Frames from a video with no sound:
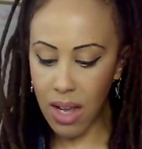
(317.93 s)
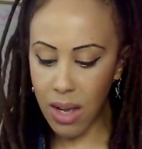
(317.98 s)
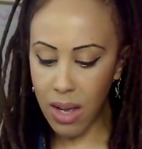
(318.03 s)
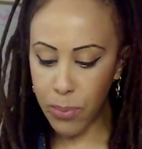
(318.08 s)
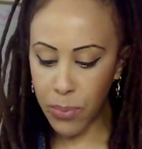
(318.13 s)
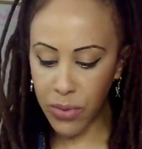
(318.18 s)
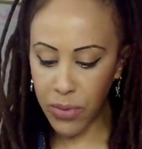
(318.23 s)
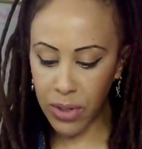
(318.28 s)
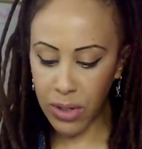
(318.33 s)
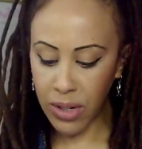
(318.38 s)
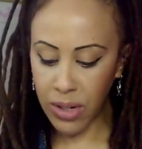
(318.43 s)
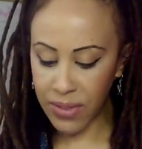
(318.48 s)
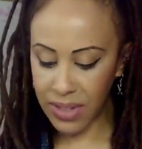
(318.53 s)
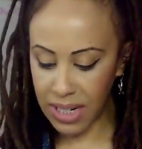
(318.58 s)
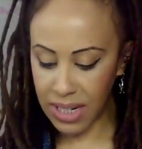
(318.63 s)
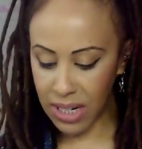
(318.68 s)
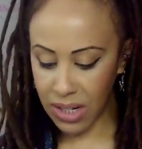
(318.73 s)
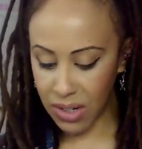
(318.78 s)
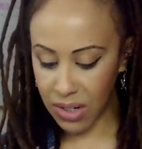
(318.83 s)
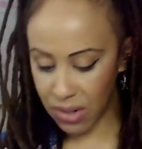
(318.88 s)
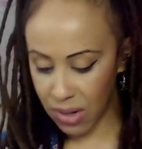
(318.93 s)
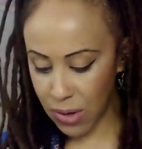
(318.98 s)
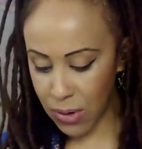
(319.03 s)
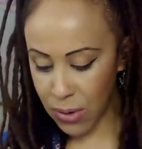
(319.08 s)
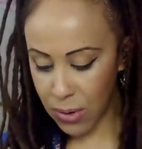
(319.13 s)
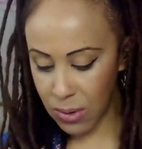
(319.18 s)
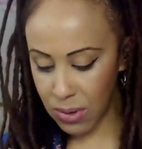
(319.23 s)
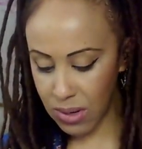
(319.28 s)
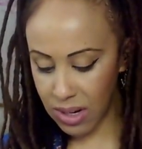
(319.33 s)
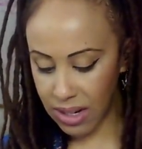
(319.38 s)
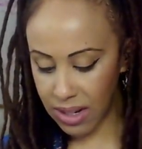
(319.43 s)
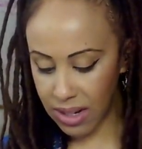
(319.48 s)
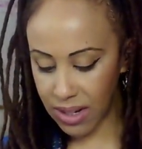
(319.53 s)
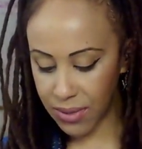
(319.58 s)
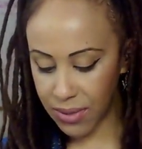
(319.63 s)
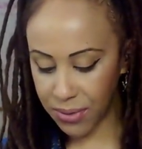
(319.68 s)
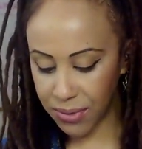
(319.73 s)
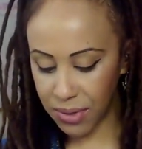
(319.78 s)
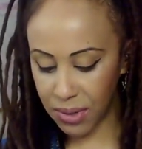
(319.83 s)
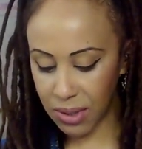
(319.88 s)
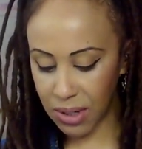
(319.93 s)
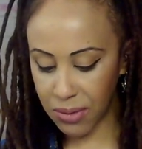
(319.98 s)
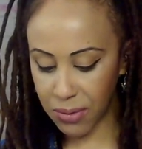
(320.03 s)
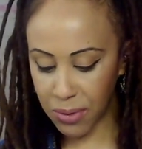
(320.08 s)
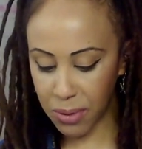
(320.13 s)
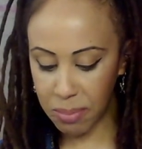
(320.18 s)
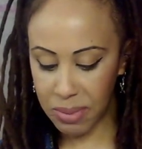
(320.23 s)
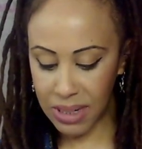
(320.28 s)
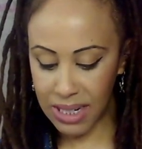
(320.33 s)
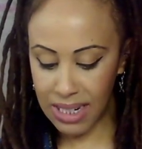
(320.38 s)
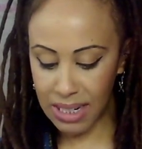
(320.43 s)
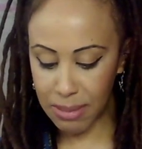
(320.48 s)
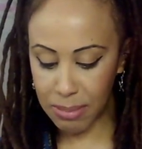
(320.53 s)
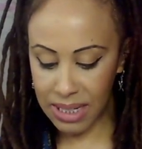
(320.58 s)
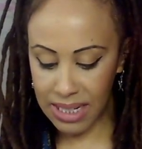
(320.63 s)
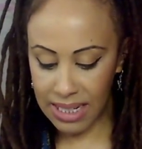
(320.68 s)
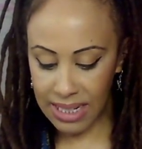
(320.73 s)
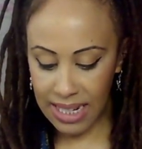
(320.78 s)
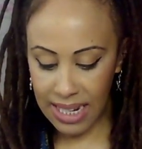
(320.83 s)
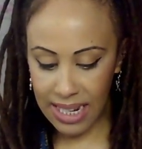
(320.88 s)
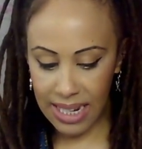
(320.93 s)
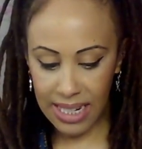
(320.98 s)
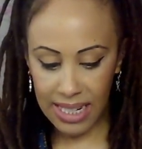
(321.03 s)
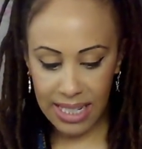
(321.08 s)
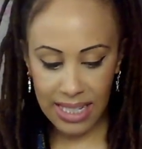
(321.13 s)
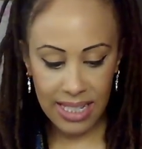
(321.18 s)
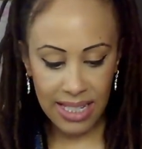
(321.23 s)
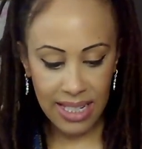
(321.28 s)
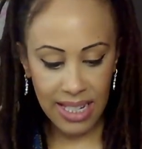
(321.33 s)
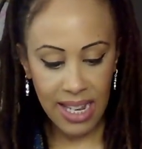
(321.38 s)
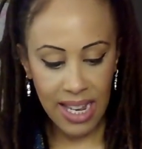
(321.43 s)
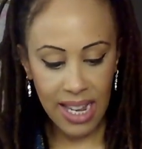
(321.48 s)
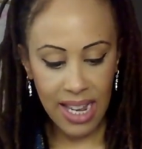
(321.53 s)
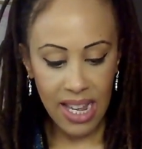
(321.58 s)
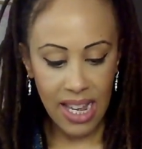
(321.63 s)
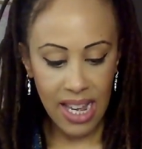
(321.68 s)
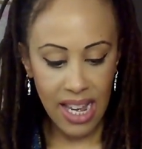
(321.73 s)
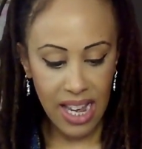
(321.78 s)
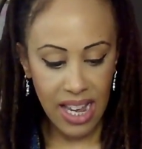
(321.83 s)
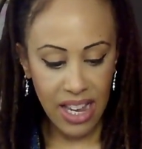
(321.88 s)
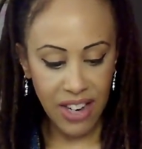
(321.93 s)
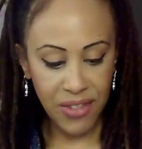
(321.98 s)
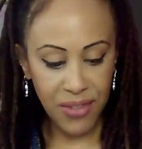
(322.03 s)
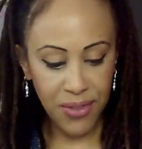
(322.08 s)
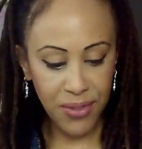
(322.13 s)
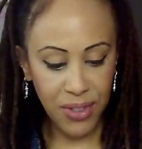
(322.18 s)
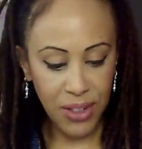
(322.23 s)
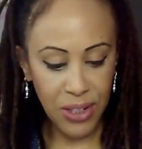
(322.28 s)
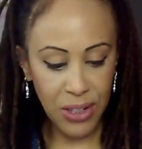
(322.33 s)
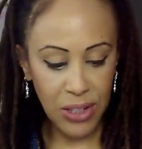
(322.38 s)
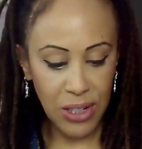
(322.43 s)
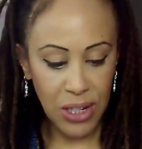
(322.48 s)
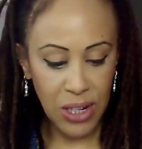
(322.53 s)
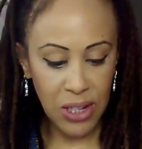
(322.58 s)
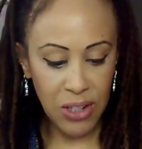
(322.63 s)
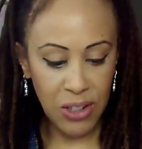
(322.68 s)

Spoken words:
fear of the unknown, fear of repeating mistakes, and fear